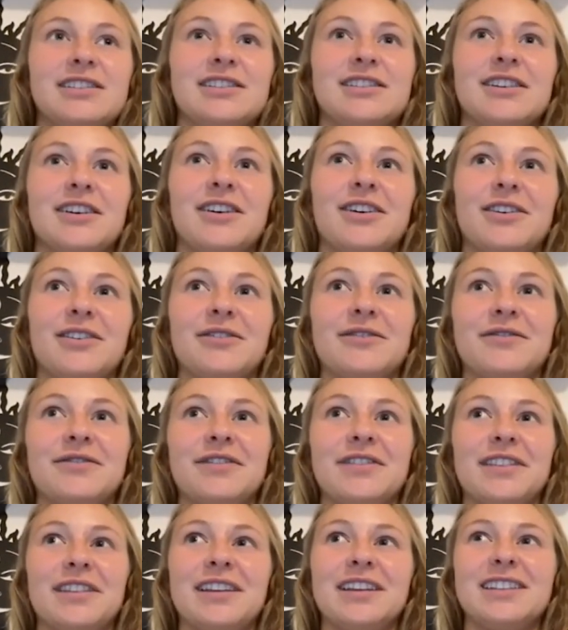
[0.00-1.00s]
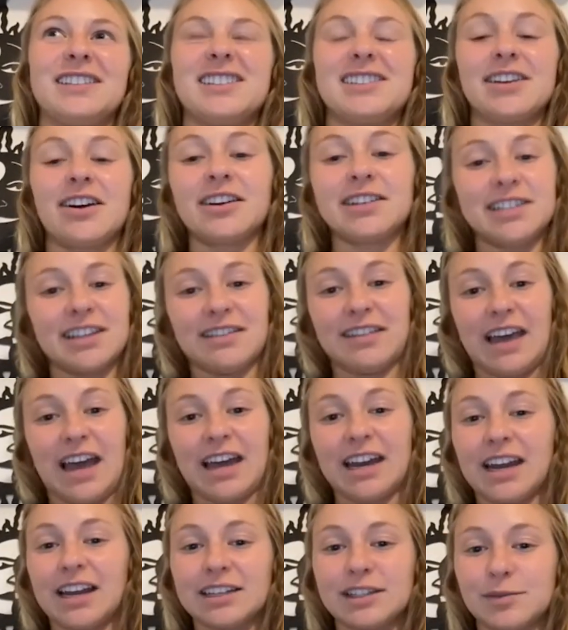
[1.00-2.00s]
So it sucks in
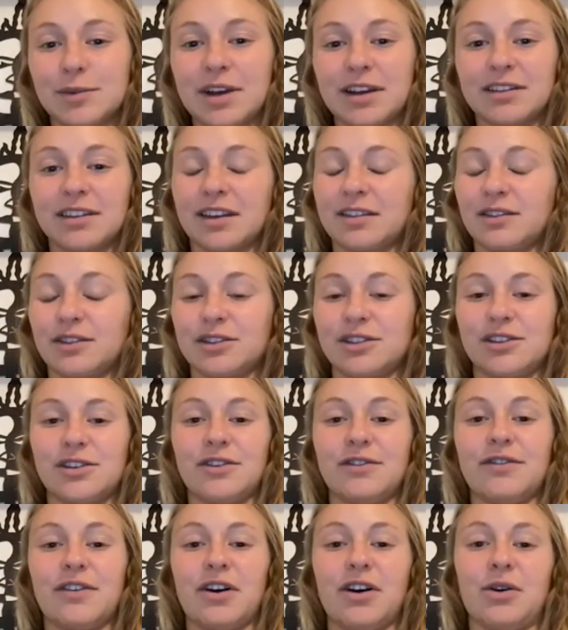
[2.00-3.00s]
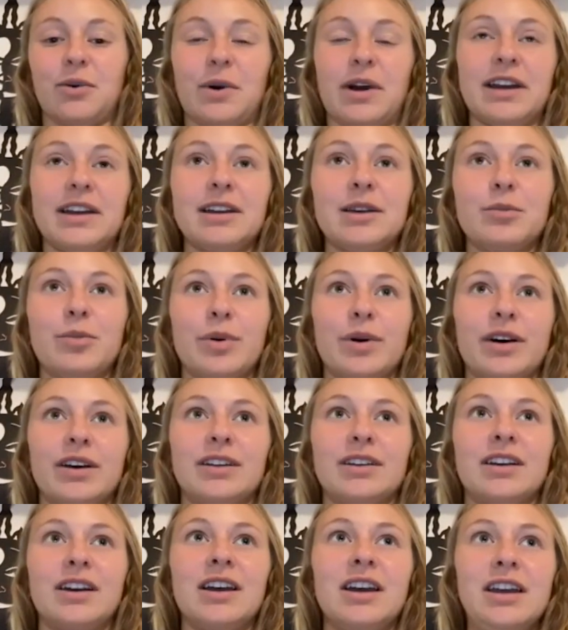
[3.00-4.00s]
that aspect that they're so far away, but
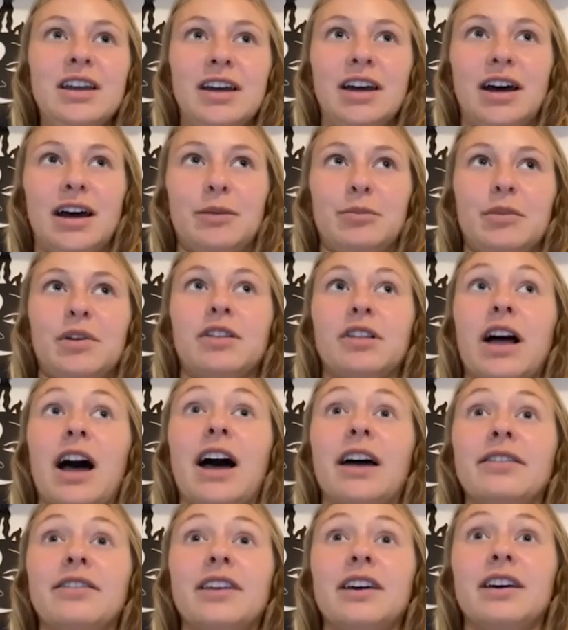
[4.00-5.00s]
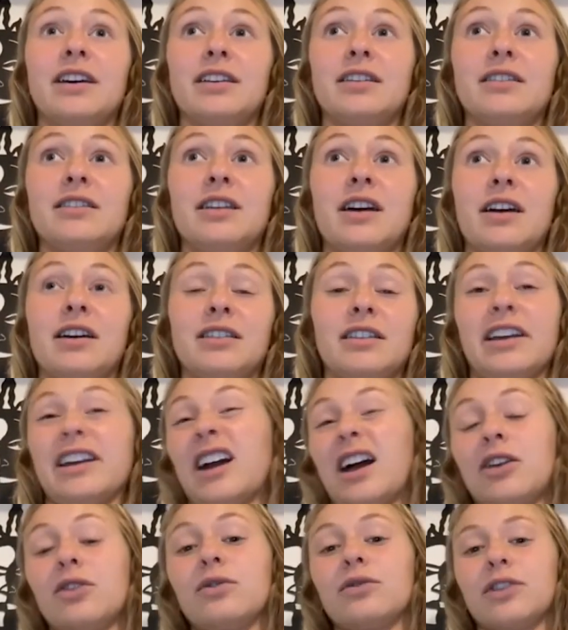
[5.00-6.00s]
I'm glad that
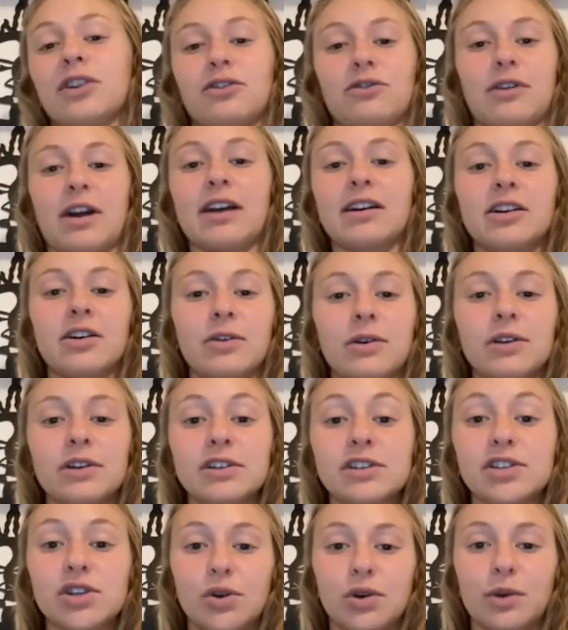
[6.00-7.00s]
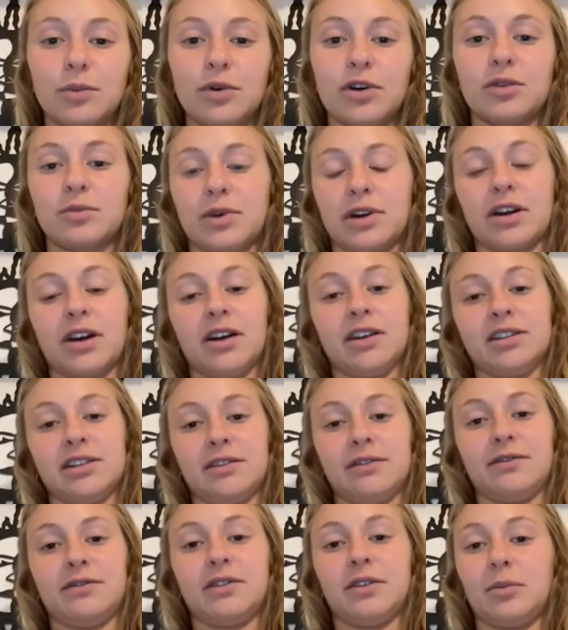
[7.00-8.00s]
I don't regret going to Stony Brook because
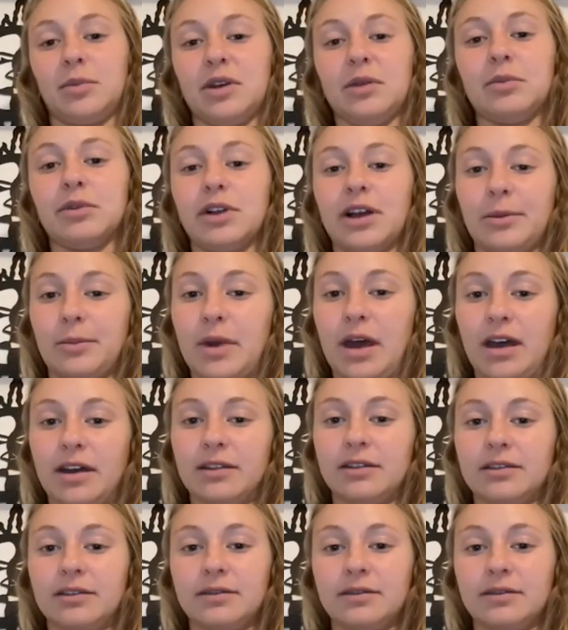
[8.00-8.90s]
of the people I met.